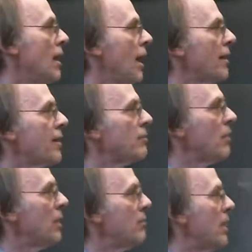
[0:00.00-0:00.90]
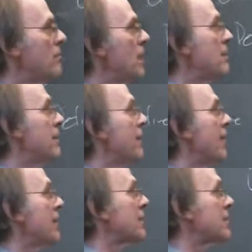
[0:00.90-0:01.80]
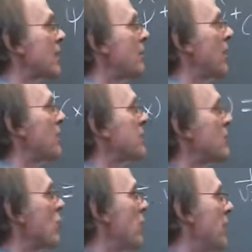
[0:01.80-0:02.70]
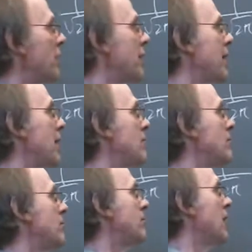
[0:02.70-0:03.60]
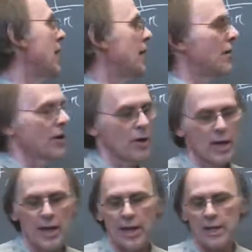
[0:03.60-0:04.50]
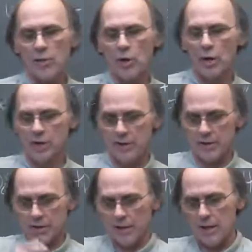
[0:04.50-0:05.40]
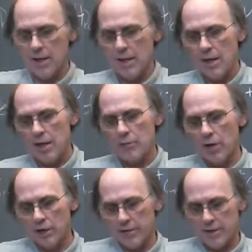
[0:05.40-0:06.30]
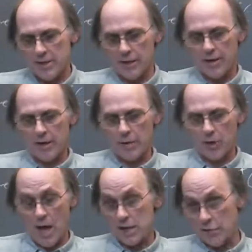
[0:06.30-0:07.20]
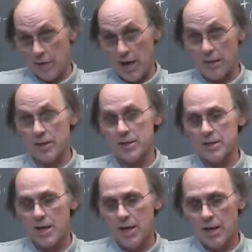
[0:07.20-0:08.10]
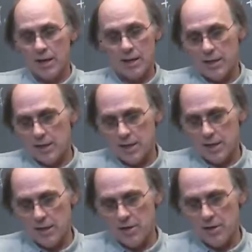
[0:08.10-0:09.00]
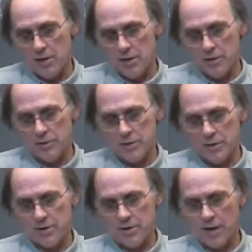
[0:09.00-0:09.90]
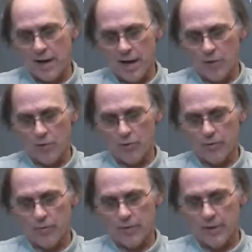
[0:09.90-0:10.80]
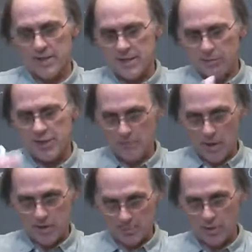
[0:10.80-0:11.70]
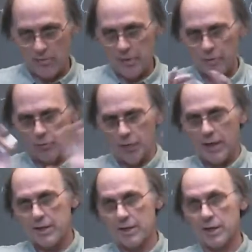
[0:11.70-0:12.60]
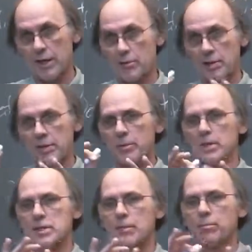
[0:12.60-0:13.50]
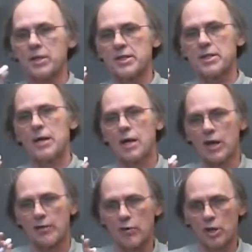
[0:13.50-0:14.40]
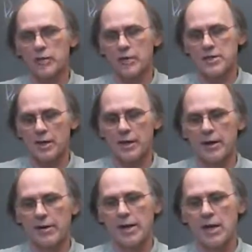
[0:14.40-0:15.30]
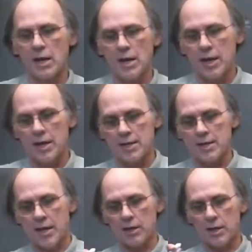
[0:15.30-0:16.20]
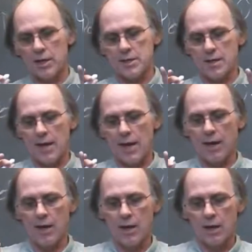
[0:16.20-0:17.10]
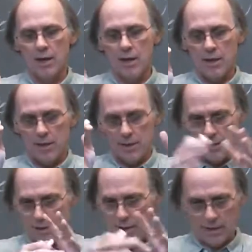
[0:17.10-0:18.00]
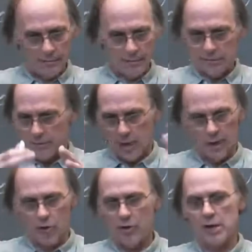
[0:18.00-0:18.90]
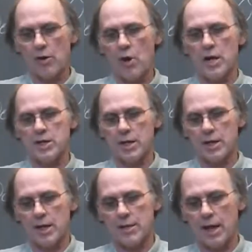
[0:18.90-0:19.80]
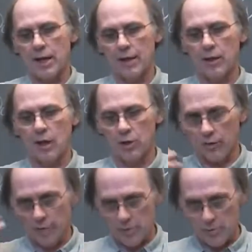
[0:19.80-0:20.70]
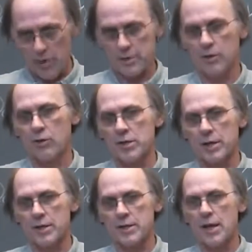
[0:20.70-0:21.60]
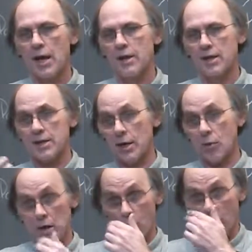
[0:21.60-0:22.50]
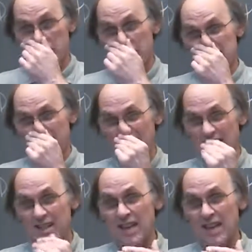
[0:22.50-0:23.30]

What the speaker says: I think maybe the thing to say about it is more that in the relativistic theory, what happens, you start out the simplest possible. I mean, we'll get to this later, but the simplest kind of relativistic theory is to take the Klein-Gordon equation and look for its real solutions, and then say I want to quantize that.